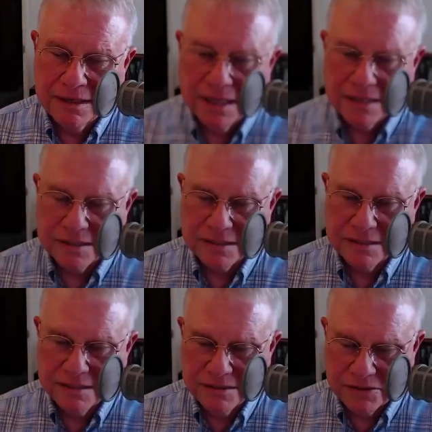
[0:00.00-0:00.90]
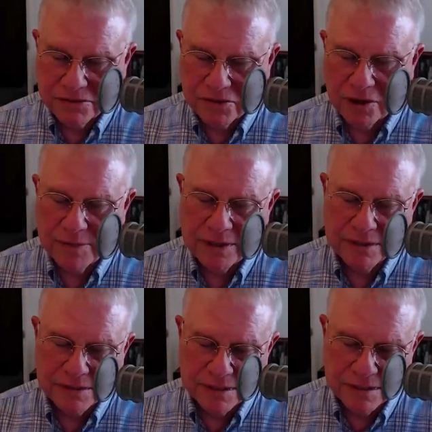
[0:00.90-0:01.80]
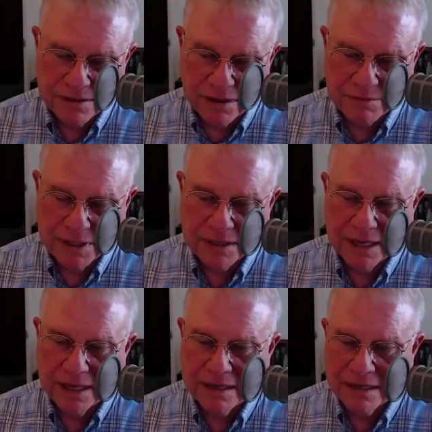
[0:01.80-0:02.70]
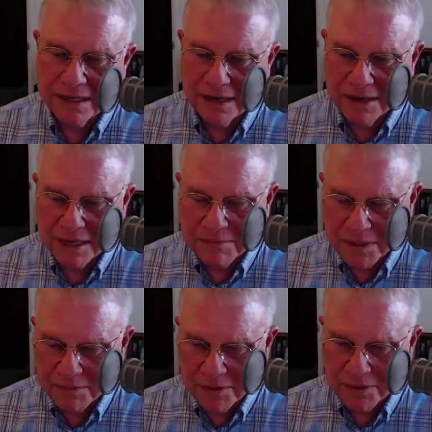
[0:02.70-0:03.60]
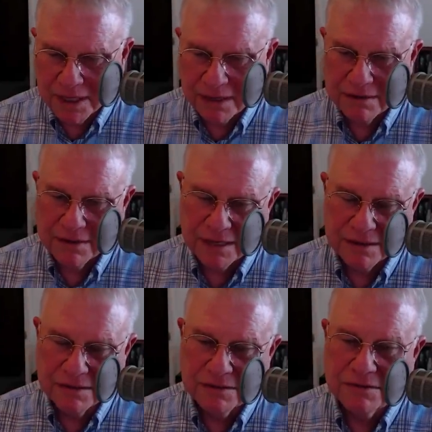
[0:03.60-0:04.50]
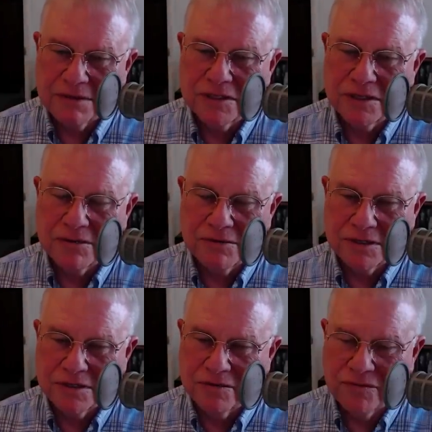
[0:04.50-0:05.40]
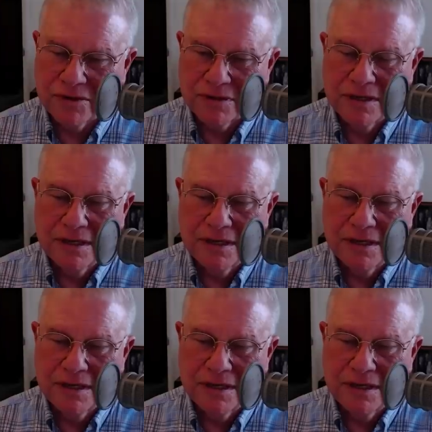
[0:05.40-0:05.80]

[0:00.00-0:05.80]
has taught me this and taught me that, and now I'm communicating that to you, et cetera, and so forth.